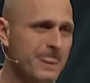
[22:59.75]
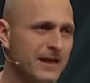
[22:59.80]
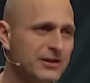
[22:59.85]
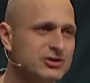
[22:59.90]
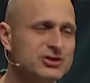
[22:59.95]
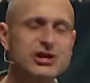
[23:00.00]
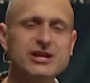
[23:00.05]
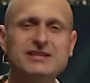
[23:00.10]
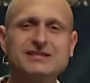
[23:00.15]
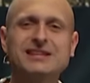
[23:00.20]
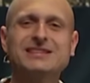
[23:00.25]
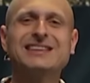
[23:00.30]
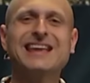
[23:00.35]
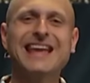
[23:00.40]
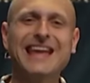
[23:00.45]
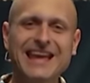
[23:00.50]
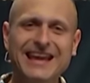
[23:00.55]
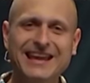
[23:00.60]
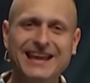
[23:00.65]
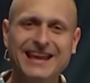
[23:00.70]
Jesus
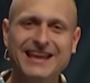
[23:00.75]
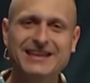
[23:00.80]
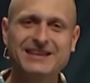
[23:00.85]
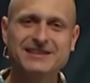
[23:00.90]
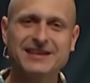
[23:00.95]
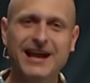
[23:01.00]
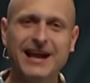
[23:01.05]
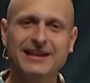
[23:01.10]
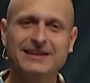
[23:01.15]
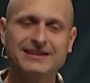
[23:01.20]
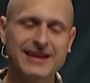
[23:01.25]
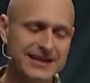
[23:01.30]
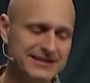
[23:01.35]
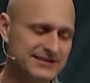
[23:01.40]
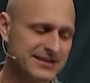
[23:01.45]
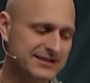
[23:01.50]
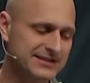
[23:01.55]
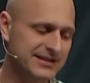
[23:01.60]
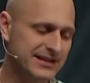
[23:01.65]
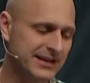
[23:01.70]
hid his
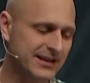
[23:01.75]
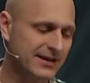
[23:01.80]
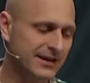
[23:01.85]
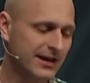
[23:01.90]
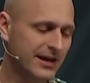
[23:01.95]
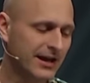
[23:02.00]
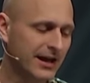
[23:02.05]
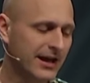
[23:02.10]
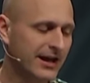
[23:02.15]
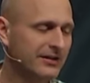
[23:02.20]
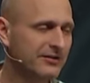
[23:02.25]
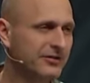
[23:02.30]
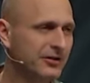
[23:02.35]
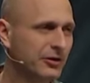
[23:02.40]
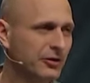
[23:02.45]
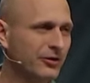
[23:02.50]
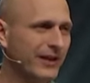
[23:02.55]
identity until